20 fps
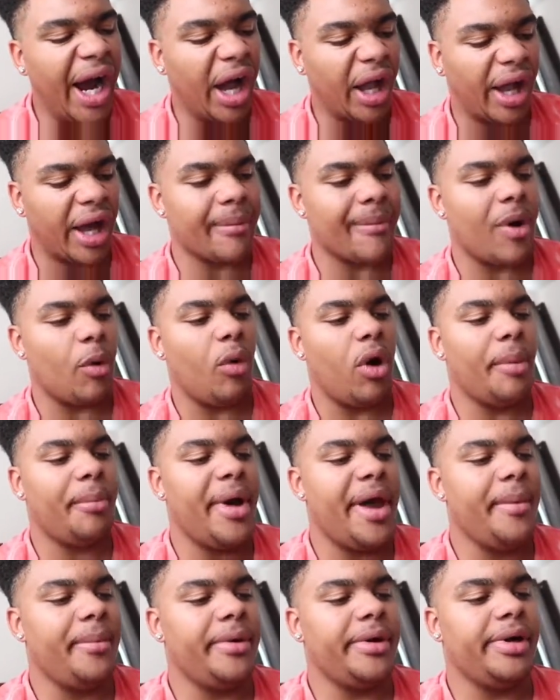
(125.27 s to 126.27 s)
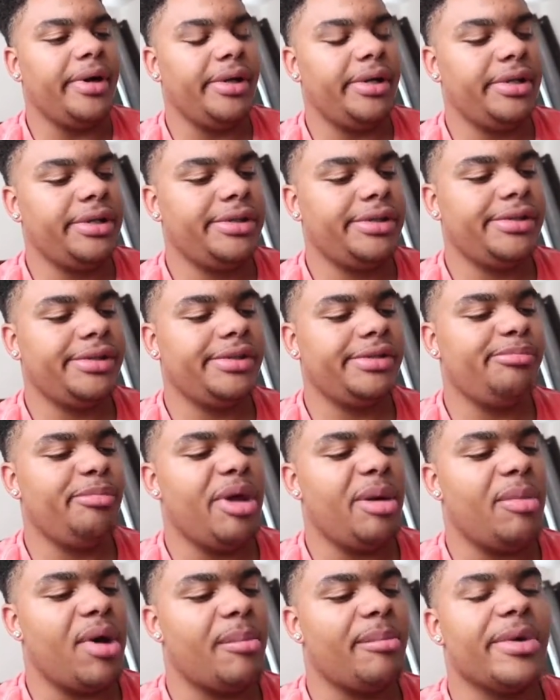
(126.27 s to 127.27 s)
you like my wallpaper.
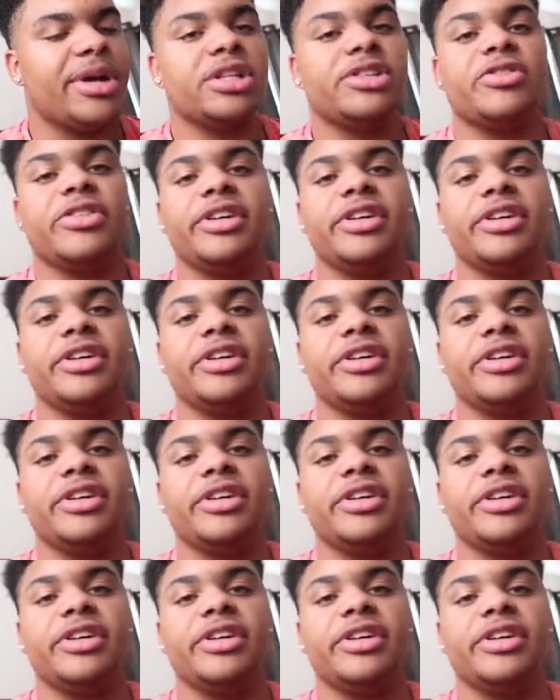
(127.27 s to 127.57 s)
Me and my best